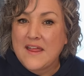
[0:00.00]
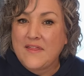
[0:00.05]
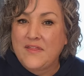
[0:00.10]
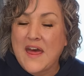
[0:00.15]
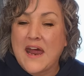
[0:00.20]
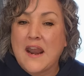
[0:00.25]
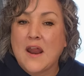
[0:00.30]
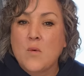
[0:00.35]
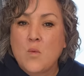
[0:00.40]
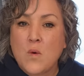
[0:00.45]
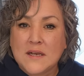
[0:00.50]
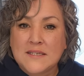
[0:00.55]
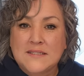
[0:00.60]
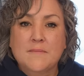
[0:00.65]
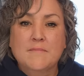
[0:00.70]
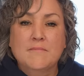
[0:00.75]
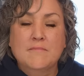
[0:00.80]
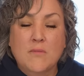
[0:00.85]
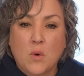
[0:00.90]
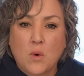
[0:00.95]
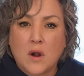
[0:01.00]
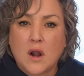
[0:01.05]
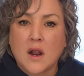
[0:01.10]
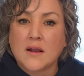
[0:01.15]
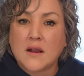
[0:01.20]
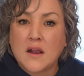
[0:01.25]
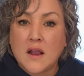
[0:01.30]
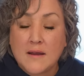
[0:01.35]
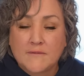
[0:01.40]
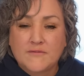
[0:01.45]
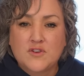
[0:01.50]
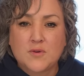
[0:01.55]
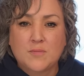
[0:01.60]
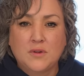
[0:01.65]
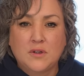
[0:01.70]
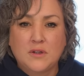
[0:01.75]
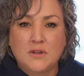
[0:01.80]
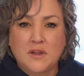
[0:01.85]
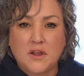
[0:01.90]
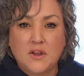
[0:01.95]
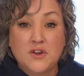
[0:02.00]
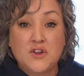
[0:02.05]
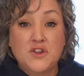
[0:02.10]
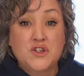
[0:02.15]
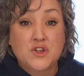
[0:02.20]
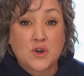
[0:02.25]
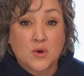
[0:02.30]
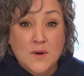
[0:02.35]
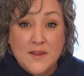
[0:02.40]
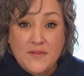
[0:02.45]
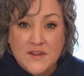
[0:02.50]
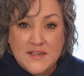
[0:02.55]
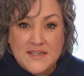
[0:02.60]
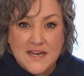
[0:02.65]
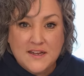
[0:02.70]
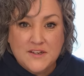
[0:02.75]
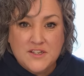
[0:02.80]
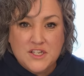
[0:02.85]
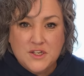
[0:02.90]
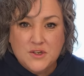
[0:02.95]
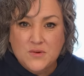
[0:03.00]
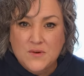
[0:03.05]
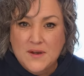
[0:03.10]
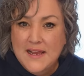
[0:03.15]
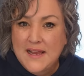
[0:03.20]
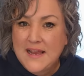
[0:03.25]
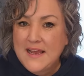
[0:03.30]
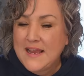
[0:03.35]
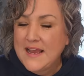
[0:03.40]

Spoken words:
that I wasn't more uncomfortable during the tattoo.